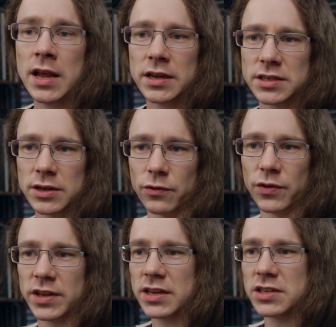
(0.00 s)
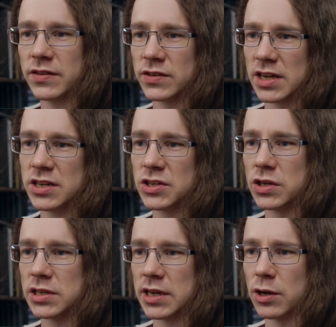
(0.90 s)
So, for the next 7 days, you
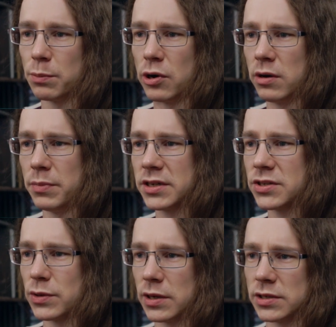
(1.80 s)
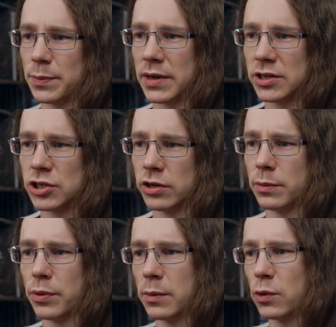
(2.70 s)
can take on prime beasts throughout Appalachia at the
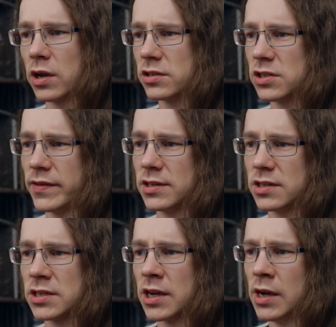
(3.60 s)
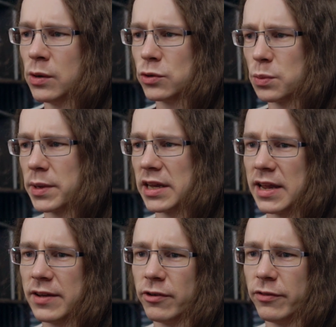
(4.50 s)
Primal Cuts events, which will
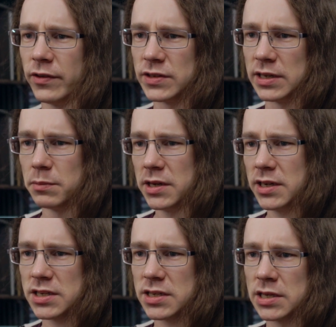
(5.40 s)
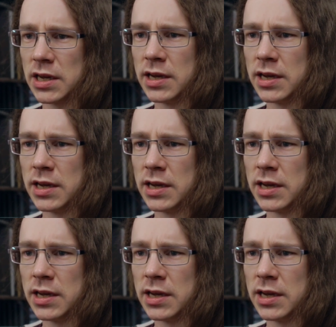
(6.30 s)
begin every 15 minutes.